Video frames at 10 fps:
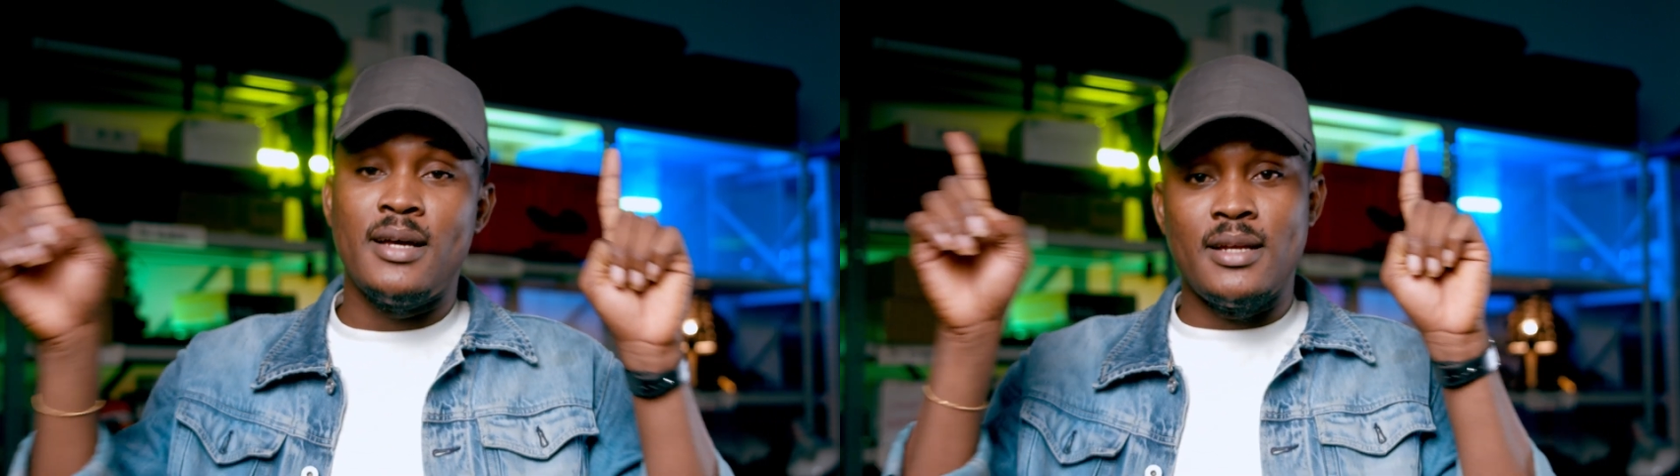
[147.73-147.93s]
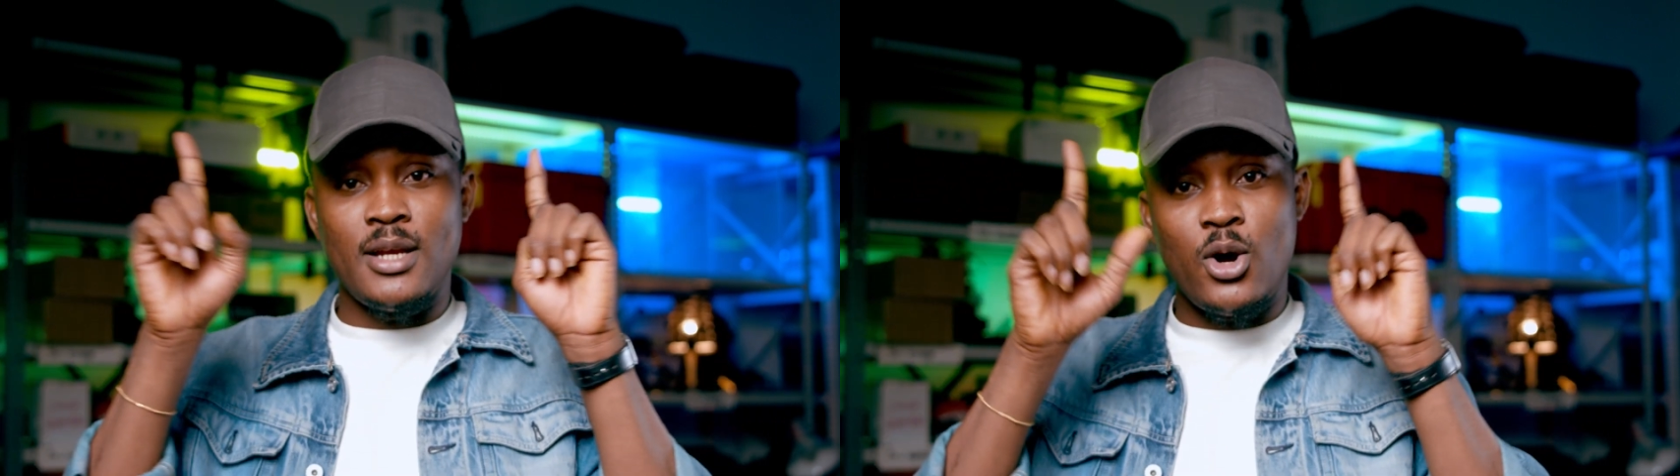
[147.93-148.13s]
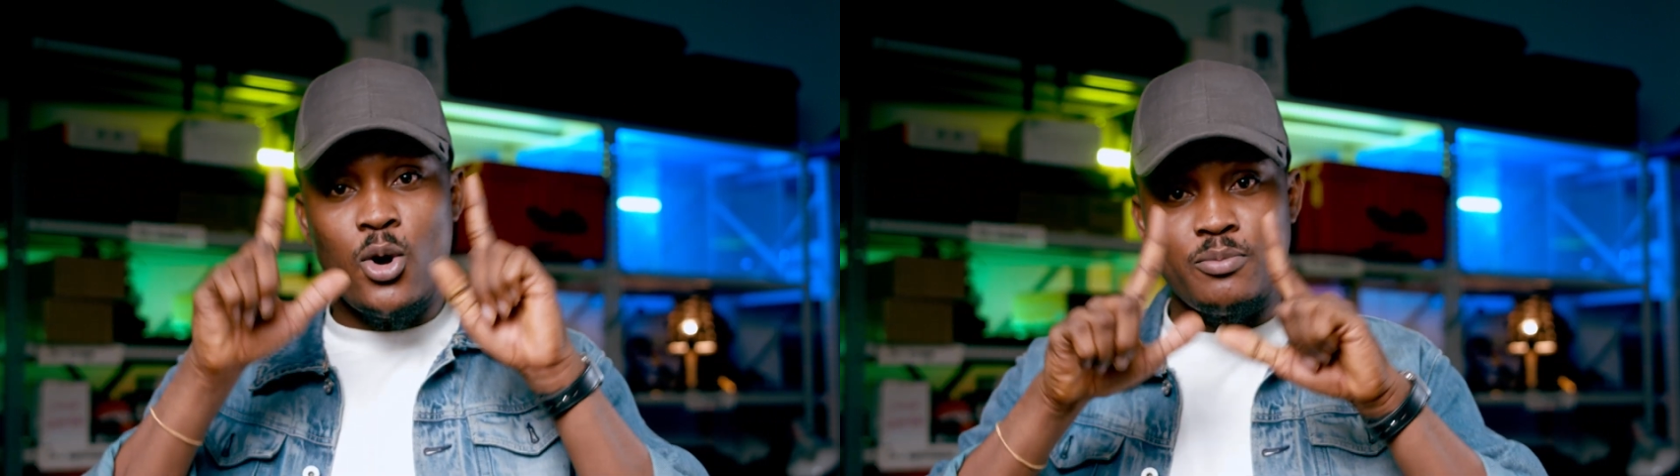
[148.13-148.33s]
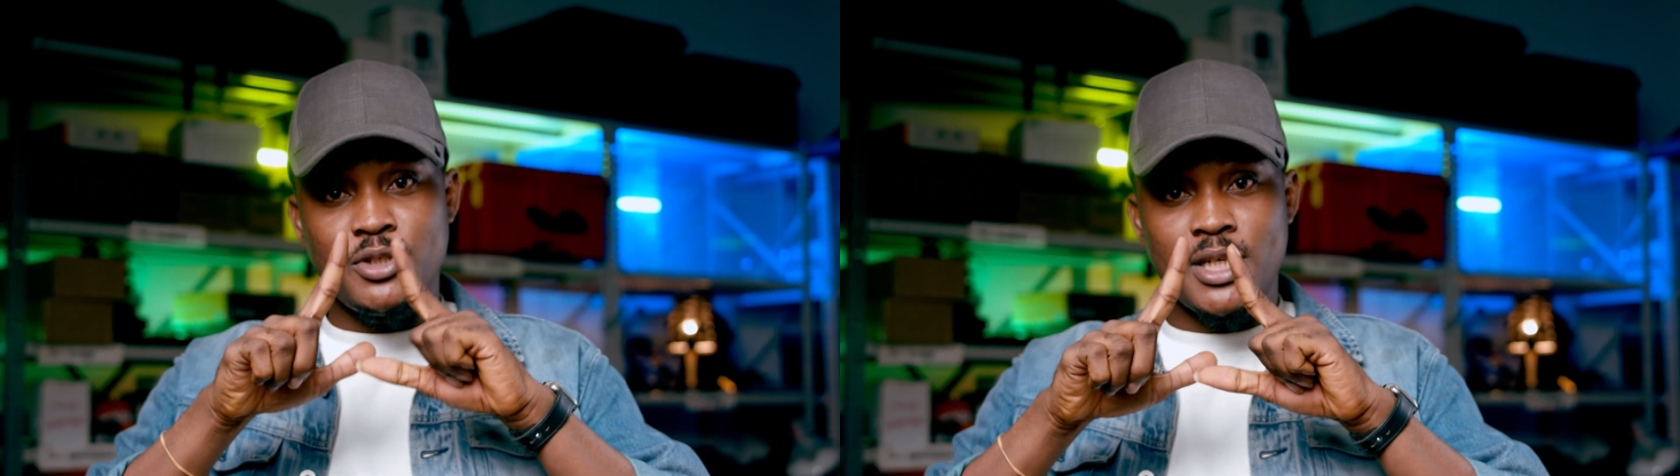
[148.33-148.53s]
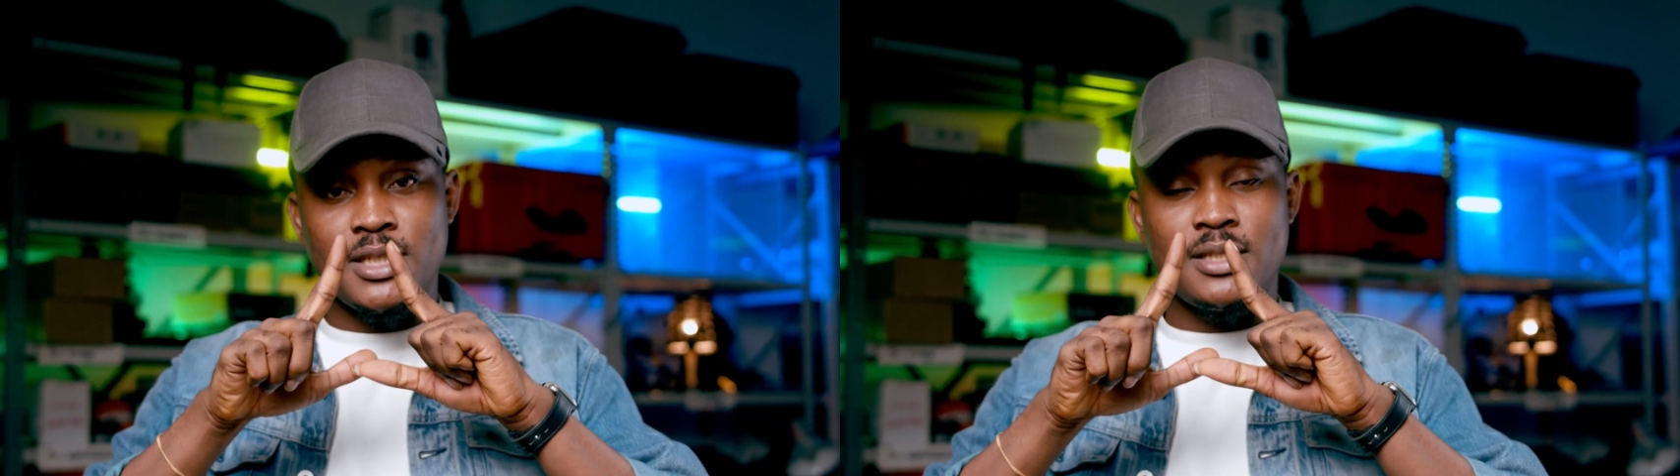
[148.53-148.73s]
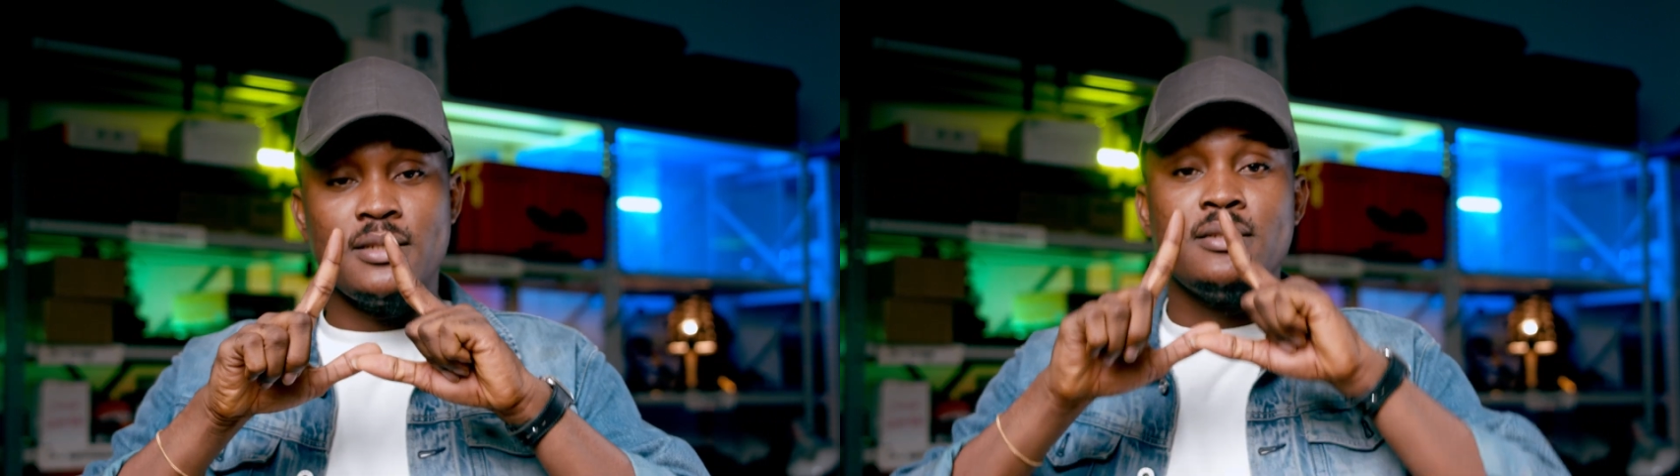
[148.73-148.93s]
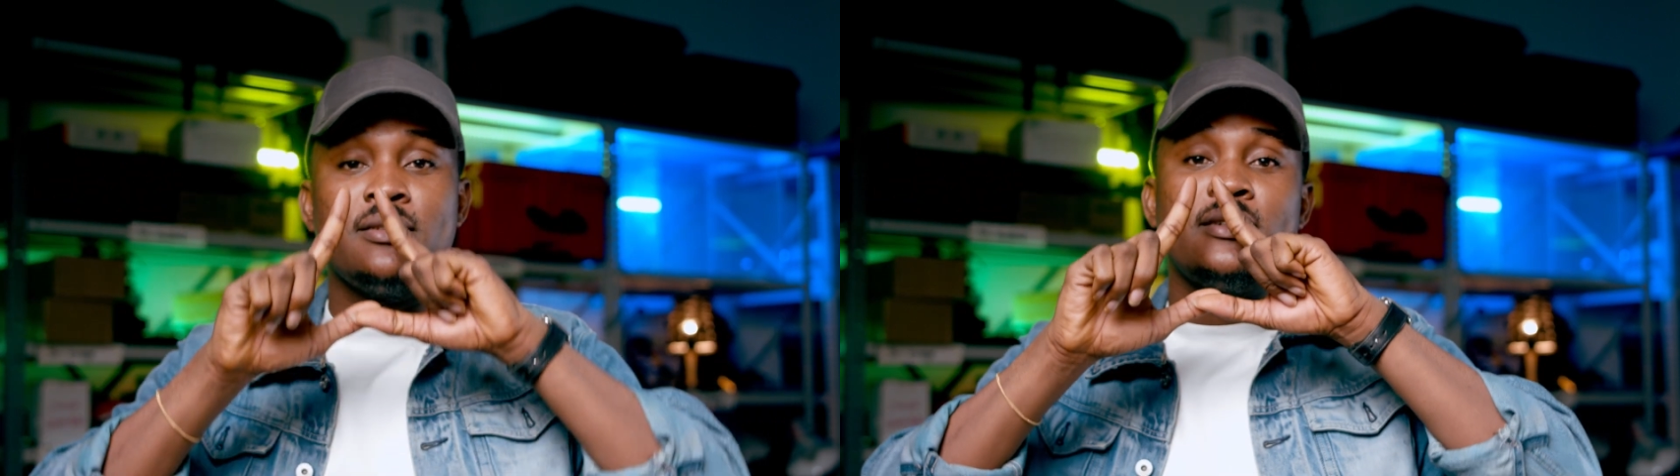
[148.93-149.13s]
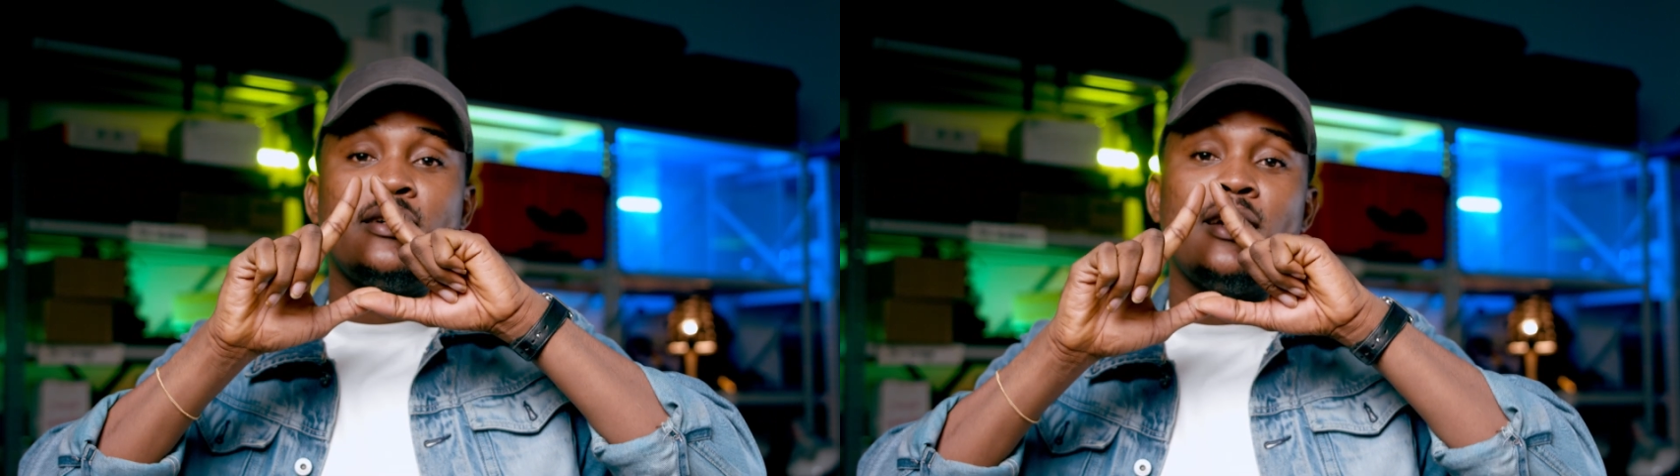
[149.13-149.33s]
and the object
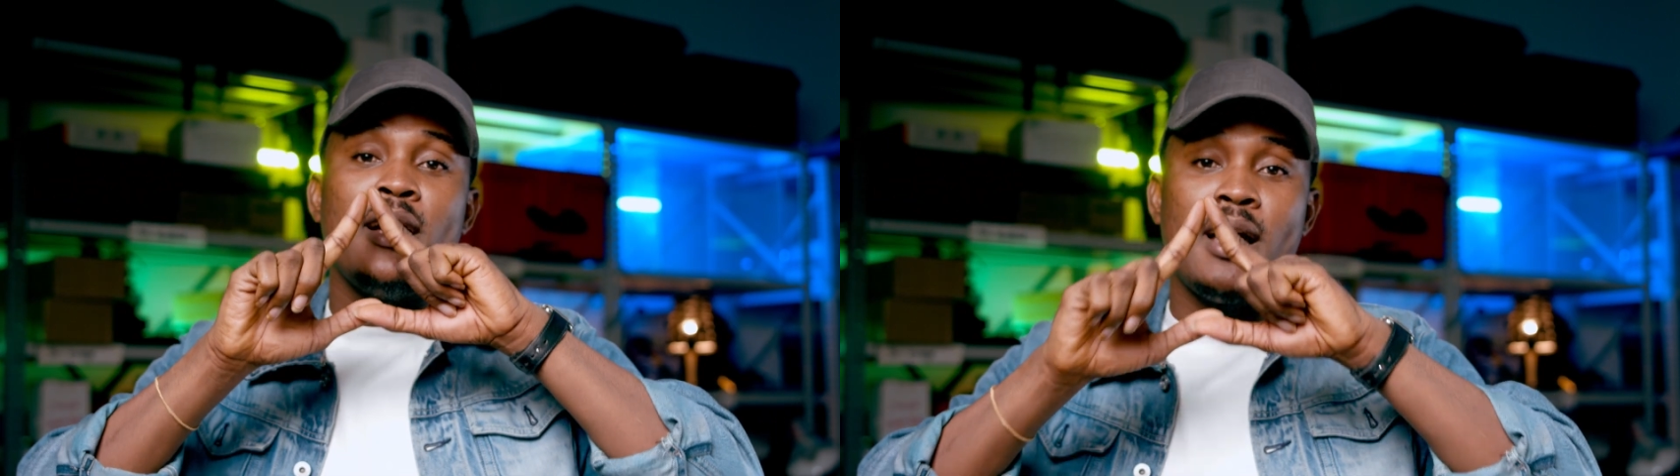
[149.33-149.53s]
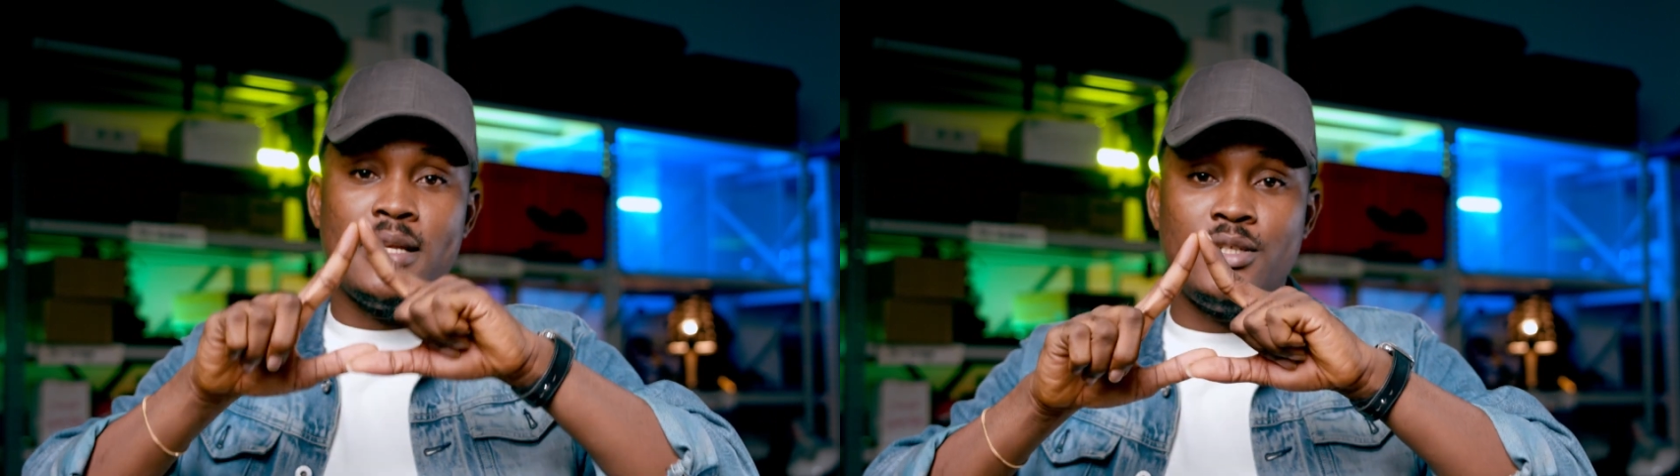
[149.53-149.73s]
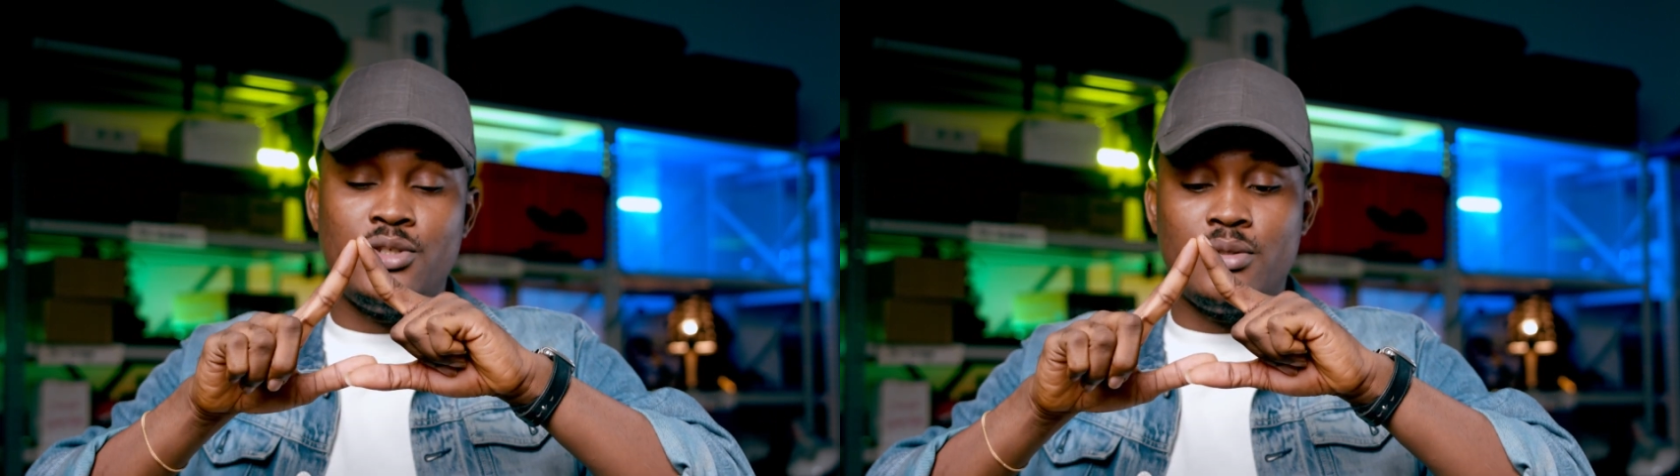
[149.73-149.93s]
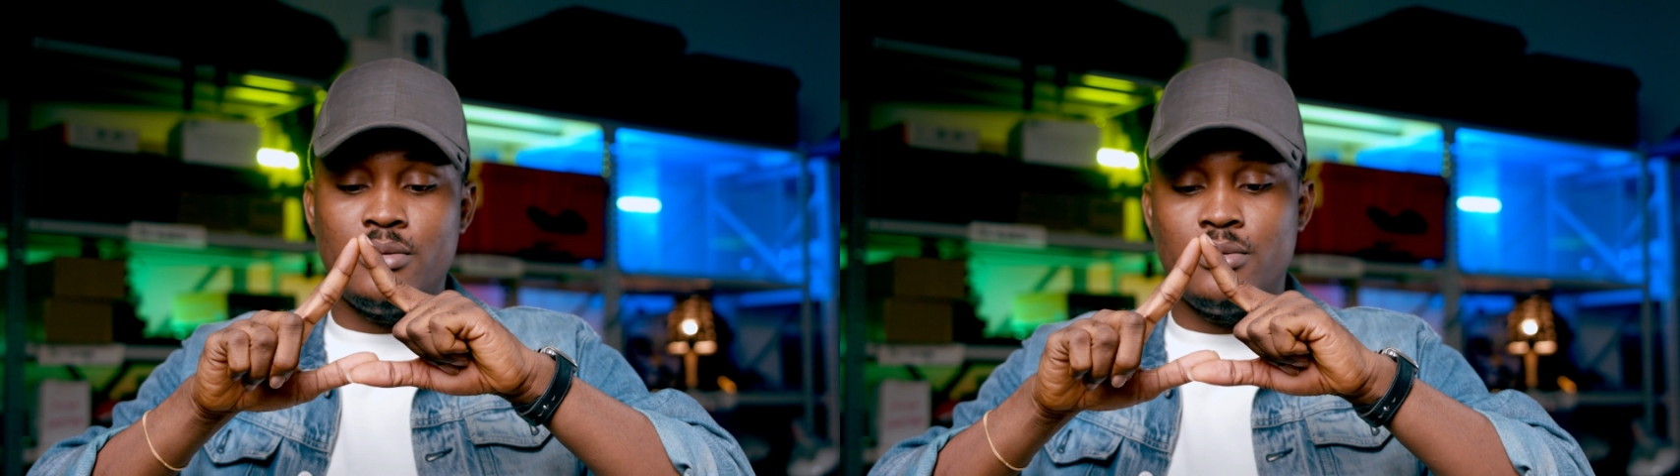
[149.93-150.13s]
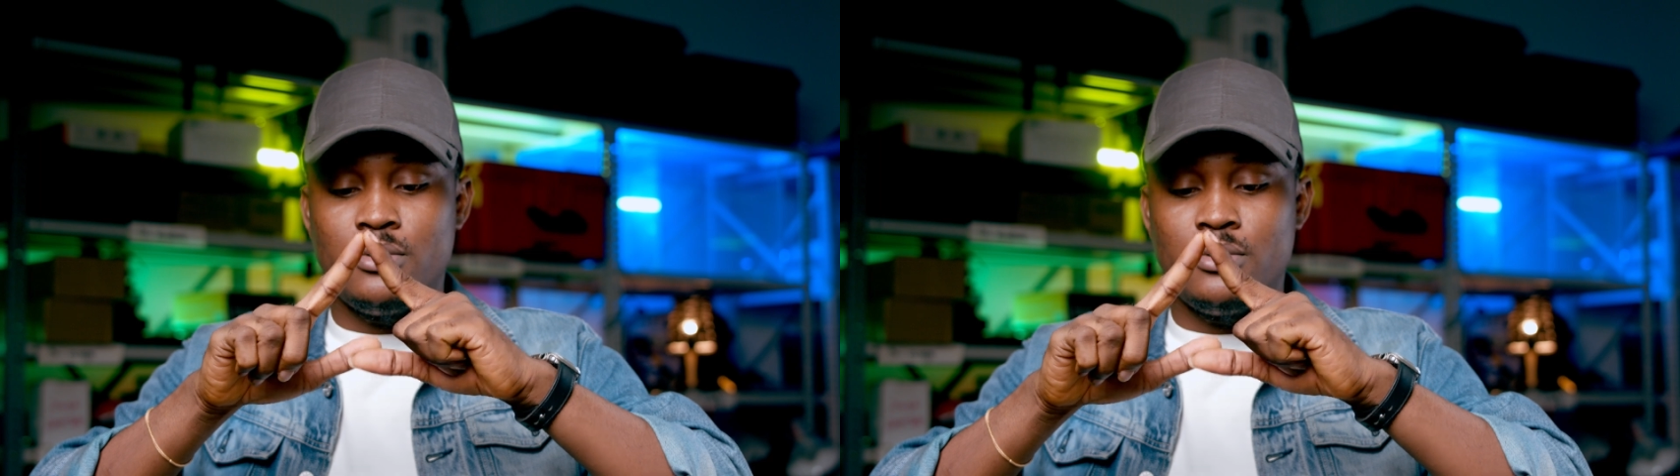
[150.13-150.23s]
addition.